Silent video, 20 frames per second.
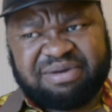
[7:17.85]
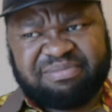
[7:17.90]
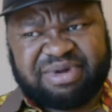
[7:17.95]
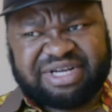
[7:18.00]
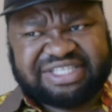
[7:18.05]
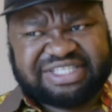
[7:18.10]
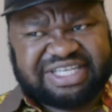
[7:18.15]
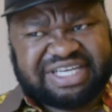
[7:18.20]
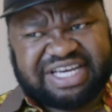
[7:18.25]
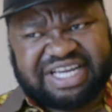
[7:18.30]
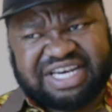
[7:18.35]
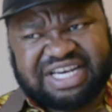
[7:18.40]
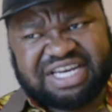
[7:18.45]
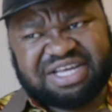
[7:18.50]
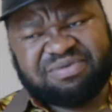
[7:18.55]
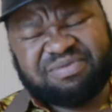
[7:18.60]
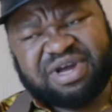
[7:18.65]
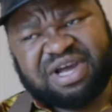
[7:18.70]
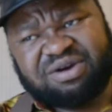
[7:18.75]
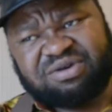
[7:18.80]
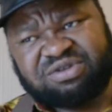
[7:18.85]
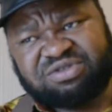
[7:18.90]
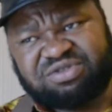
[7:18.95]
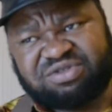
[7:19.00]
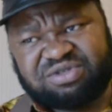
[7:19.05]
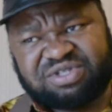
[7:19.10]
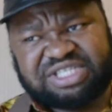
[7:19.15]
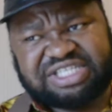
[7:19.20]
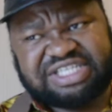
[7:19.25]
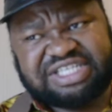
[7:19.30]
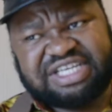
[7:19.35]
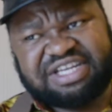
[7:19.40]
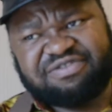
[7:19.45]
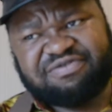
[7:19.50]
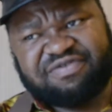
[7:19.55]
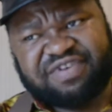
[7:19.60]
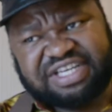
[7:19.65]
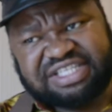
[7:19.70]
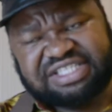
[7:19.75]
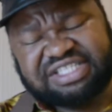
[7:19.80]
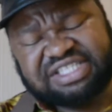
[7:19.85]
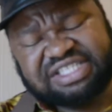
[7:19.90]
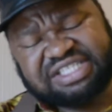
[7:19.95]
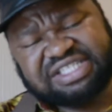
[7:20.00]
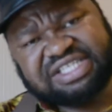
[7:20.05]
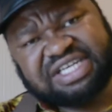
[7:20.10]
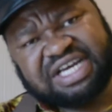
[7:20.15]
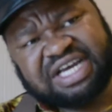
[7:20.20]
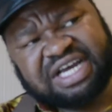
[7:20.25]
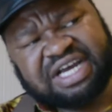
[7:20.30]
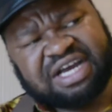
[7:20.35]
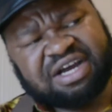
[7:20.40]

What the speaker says: But secondly, we are also really investing